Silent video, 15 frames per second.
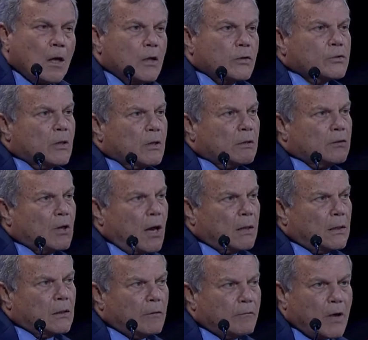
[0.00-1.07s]
So the
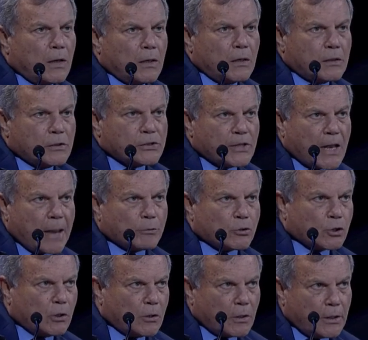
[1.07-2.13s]
title of our little
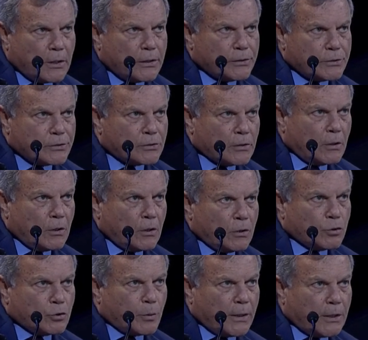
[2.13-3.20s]
snapshot is
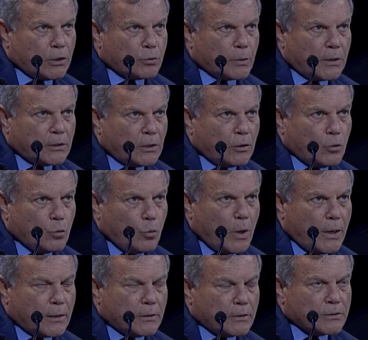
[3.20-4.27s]
2020 Who
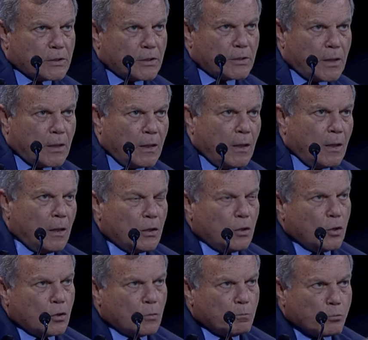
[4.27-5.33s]
Wins. And
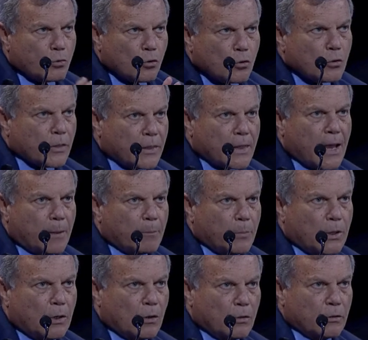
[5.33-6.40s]
you can broaden that
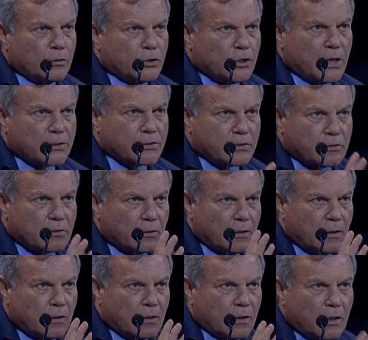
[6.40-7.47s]
beyond just
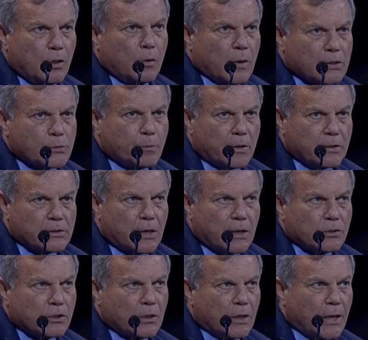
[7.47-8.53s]
the US
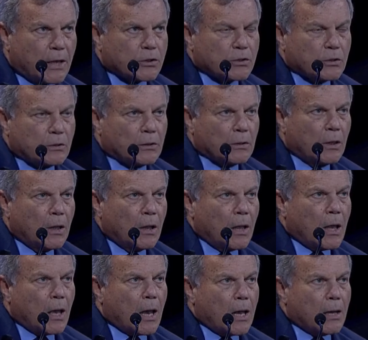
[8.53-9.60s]
presidential election.
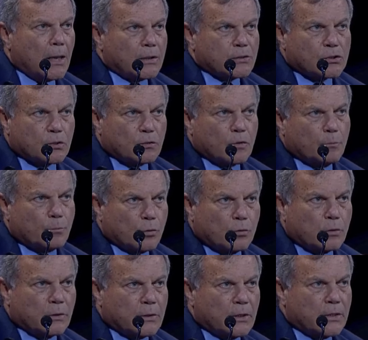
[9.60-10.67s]
And let's sort of
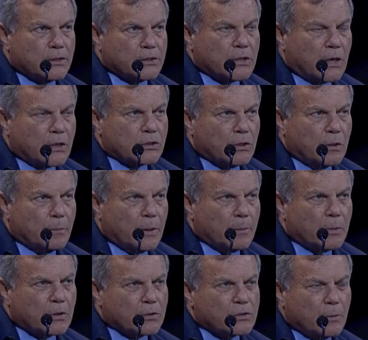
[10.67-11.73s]
broaden the discussion a
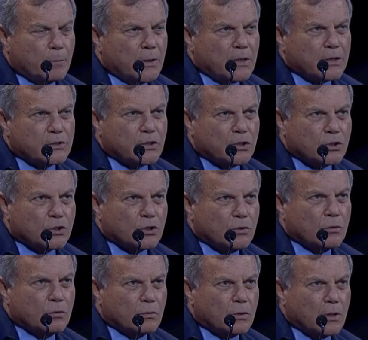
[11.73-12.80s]
bit because the biggest
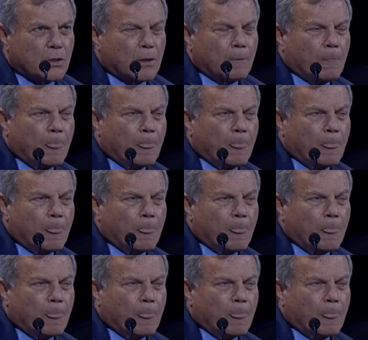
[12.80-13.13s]
issue that